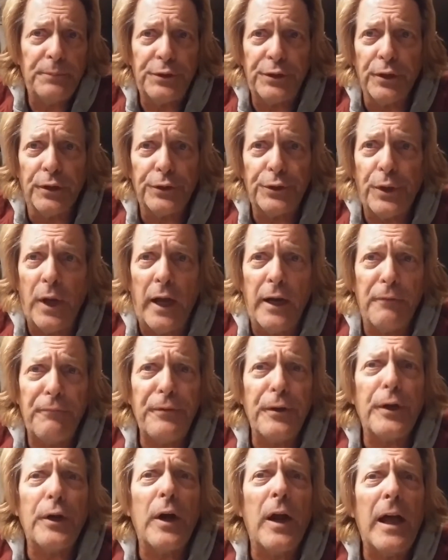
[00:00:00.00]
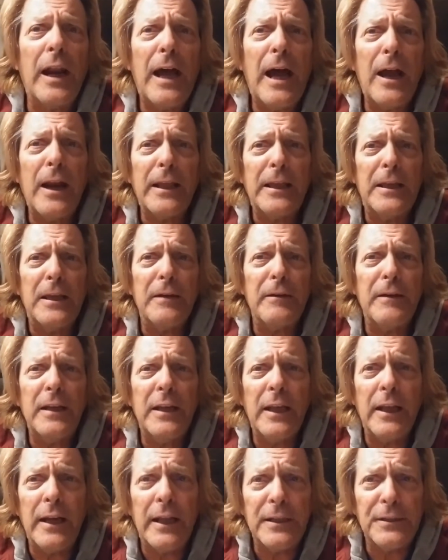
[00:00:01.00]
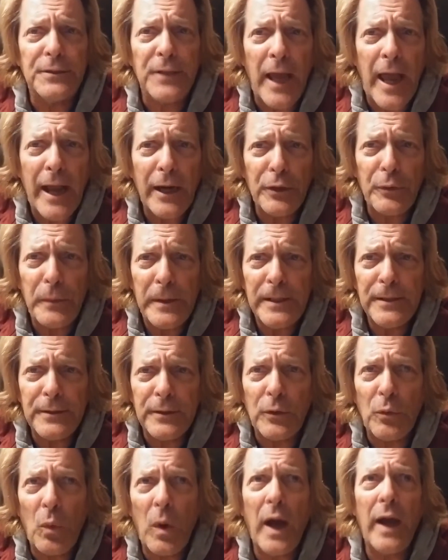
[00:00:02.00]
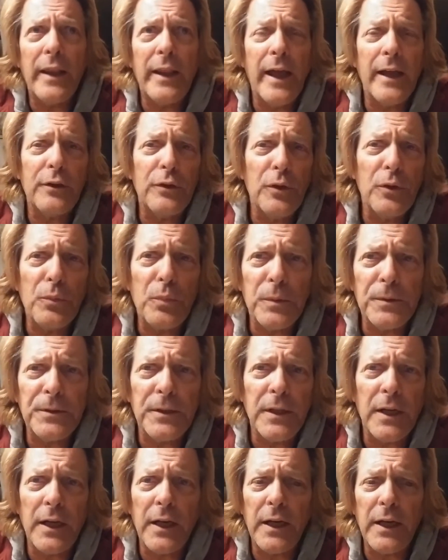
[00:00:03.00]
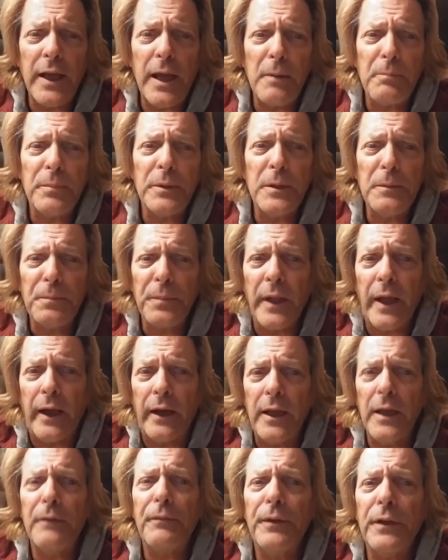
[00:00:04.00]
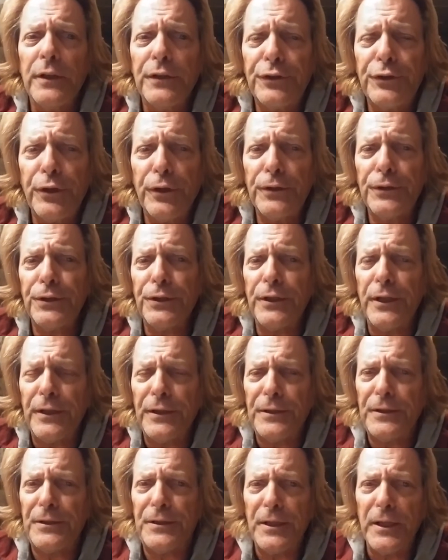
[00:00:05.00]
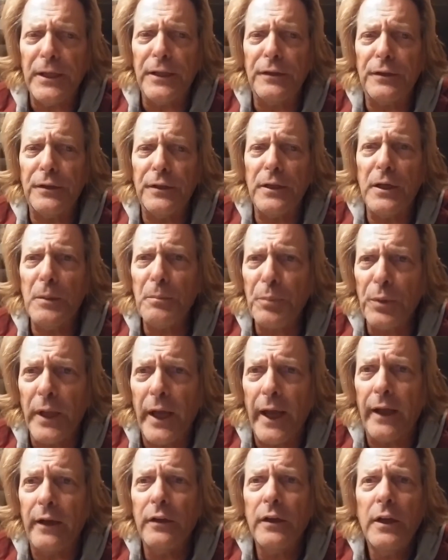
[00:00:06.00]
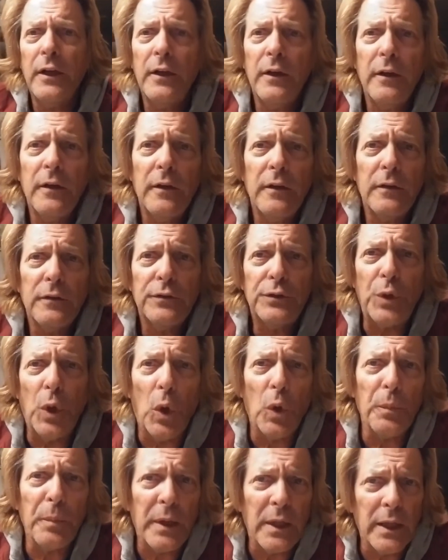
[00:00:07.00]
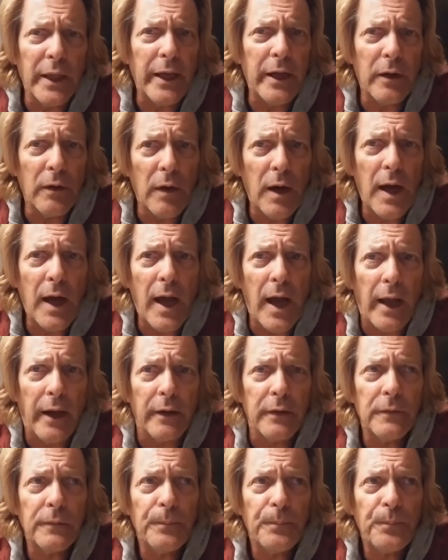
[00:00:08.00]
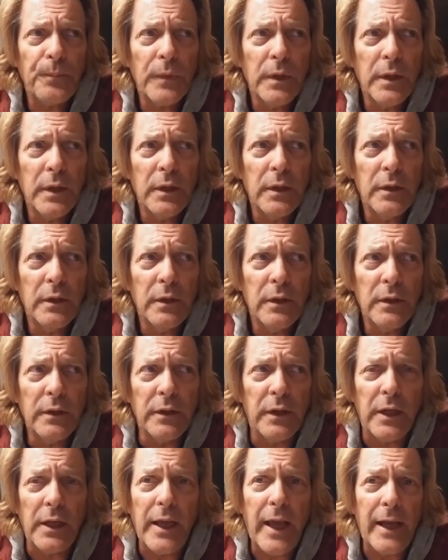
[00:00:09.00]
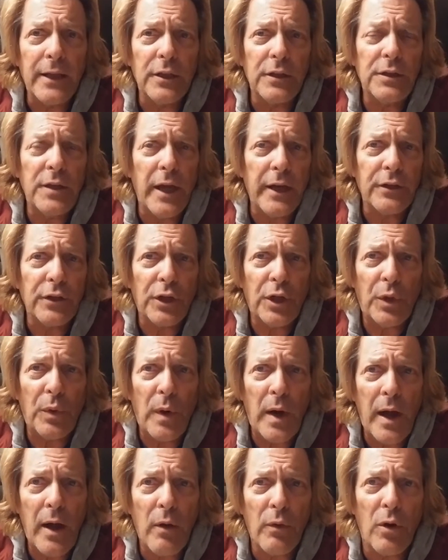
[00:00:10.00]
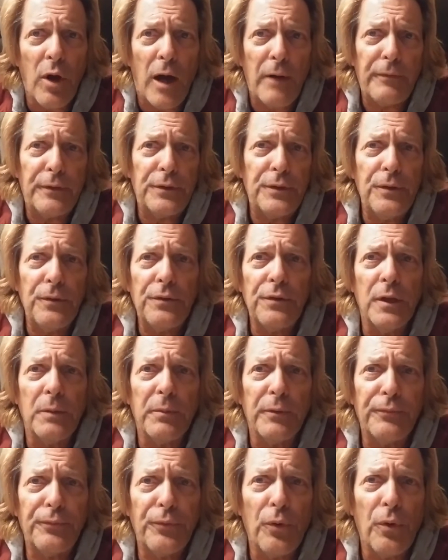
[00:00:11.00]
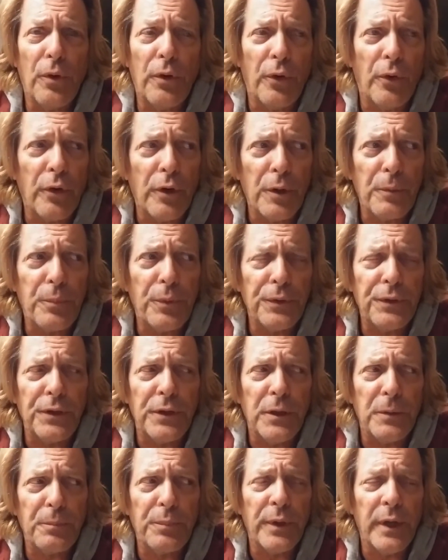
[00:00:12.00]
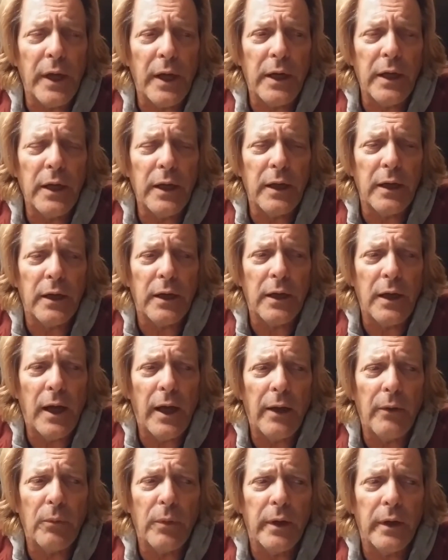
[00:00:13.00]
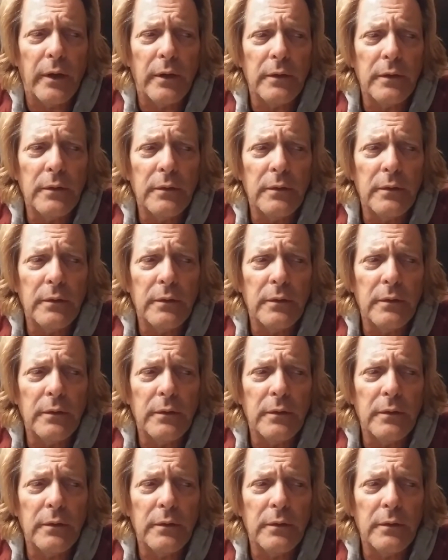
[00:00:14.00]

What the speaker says: still trying to figure out how to get an exact reason why that tooth was in on an implant. Even the surgeon that did the implant told me later on that he had to take the crown off of tooth number 4 in order to put the implant in, and I went,